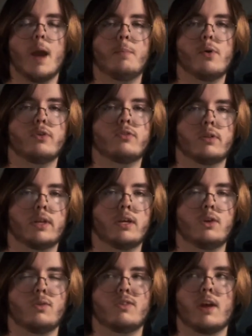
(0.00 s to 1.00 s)
personally
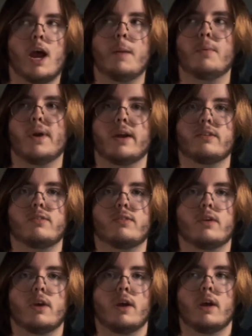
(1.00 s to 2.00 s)
use the HyperX
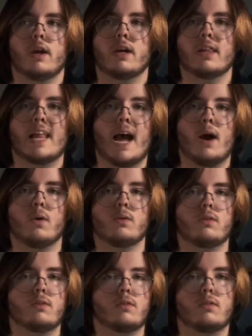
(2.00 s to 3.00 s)
Cloud
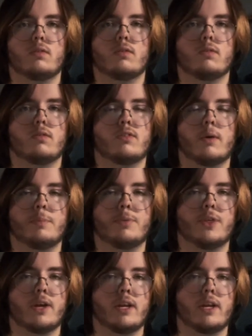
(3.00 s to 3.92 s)
something,